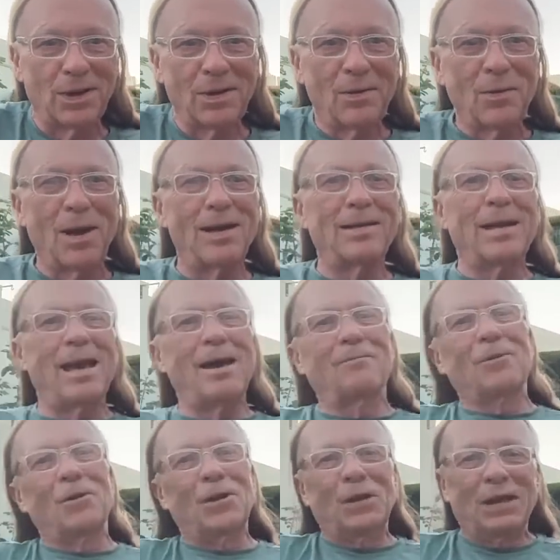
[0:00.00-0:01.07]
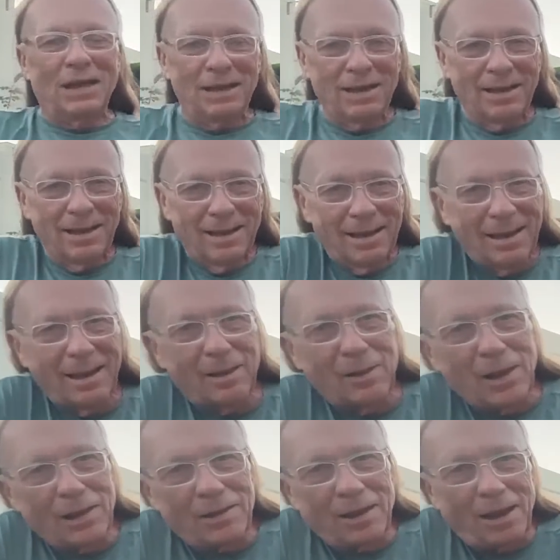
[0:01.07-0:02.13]
right in the afternoon.
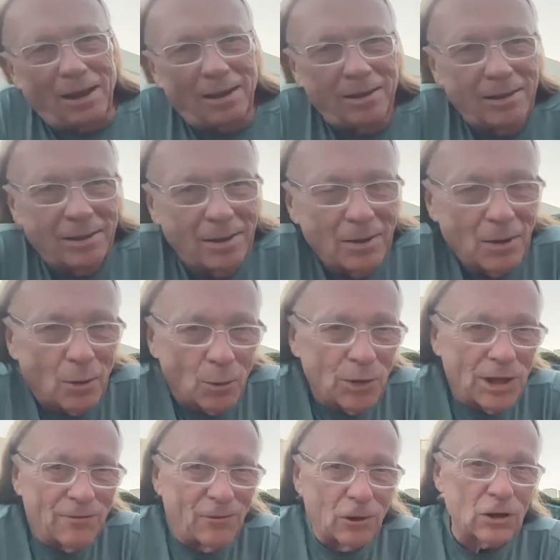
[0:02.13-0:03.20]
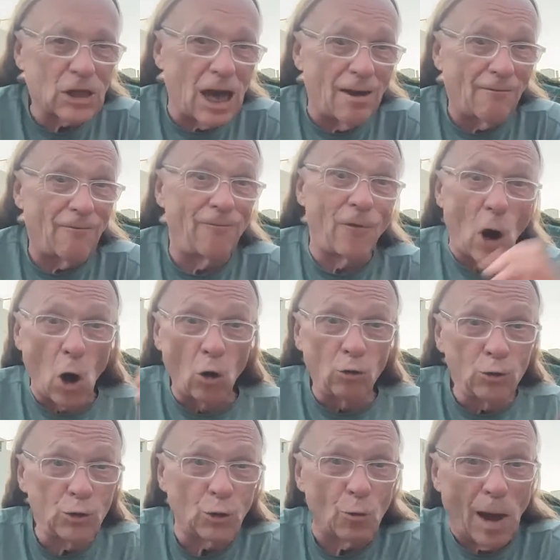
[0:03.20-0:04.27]
And then when they first got
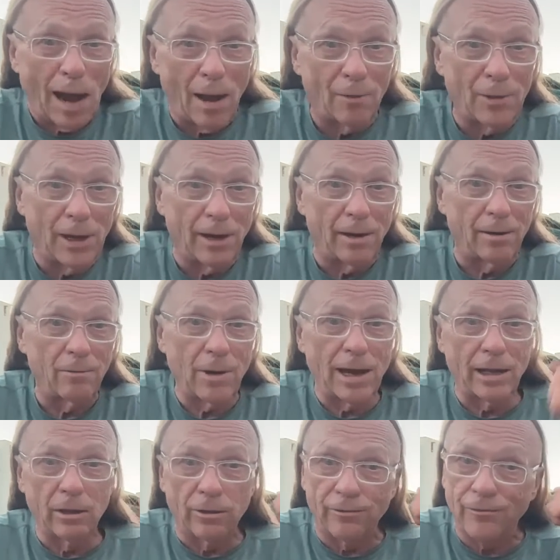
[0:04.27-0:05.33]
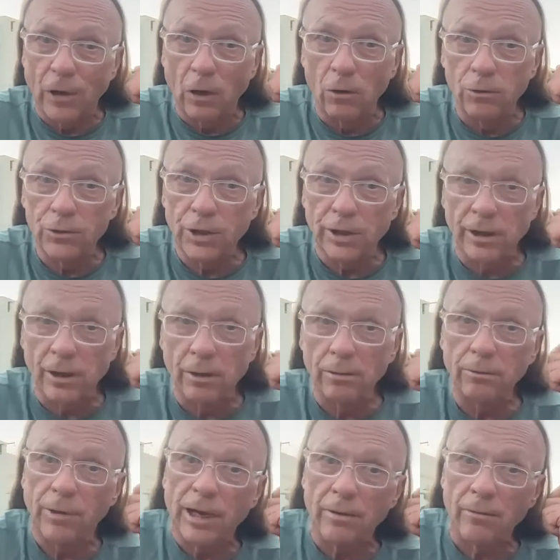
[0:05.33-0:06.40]
phones around there, regular phones,
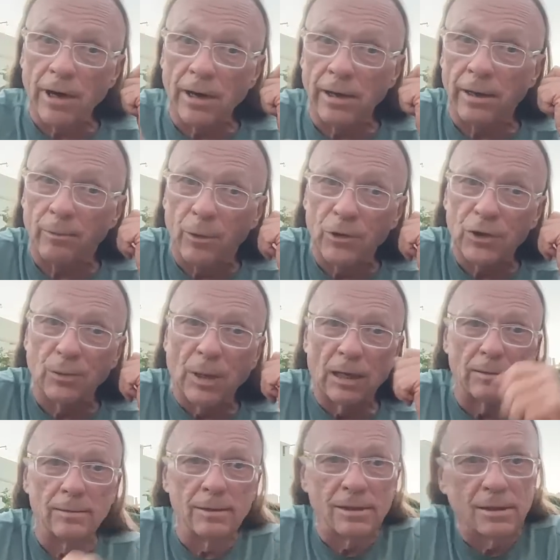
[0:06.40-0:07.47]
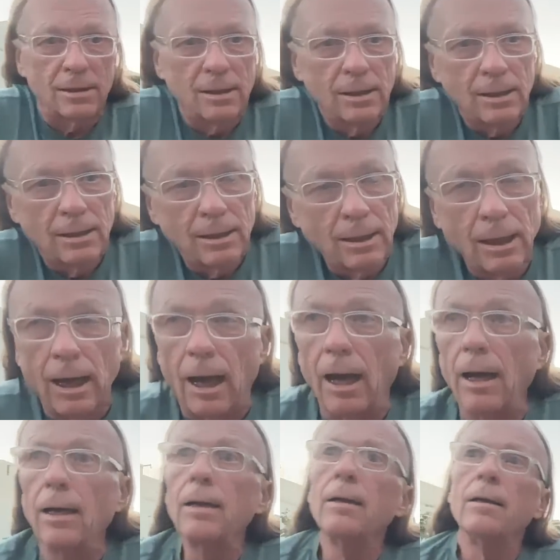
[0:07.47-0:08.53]
ring ring, push the buttons.
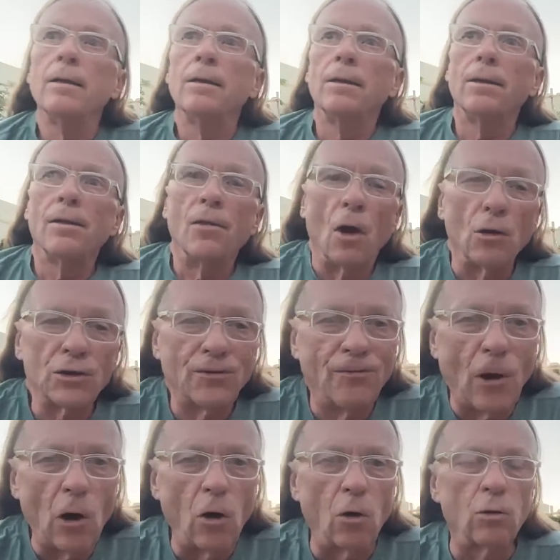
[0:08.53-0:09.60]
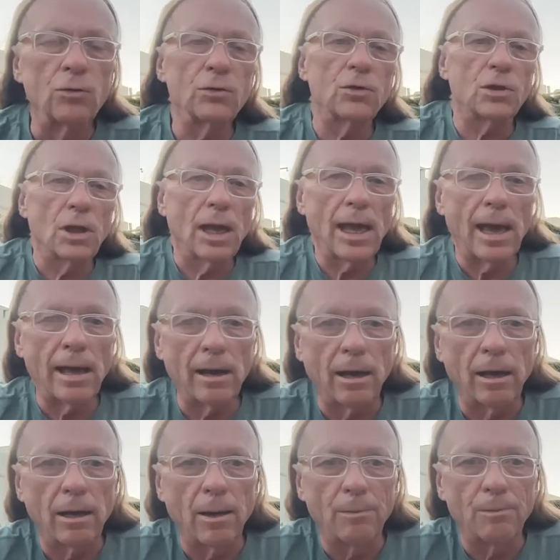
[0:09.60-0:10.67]
Those phones had
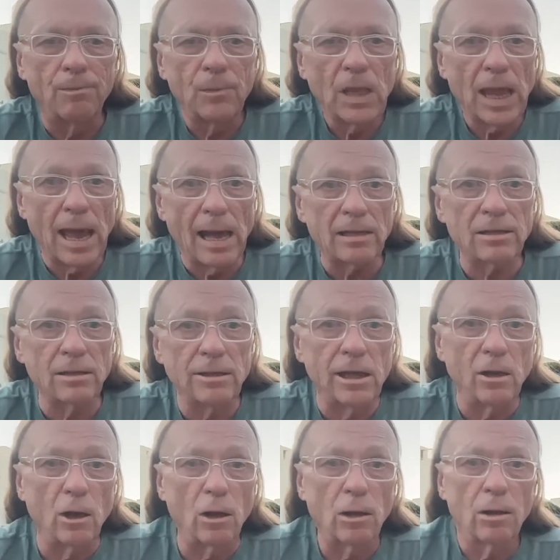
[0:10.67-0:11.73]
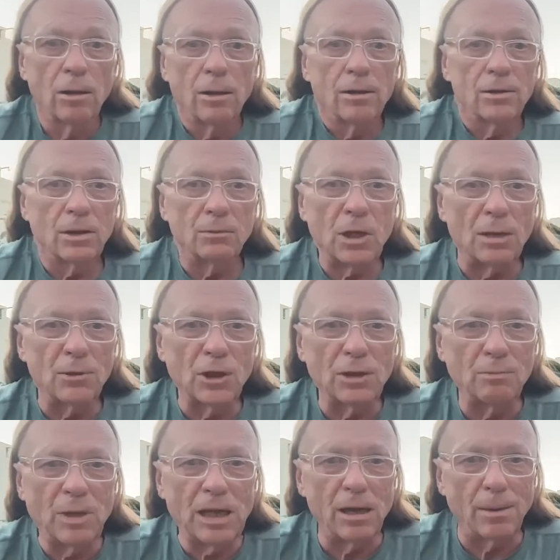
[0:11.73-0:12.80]
a accidental. Sometimes
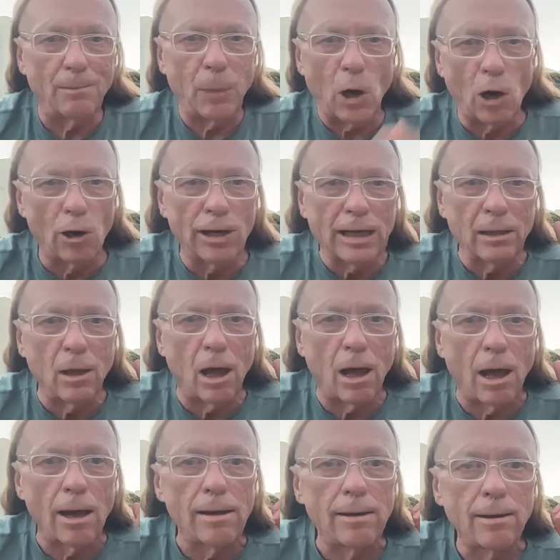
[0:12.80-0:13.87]
you'd be on a party line,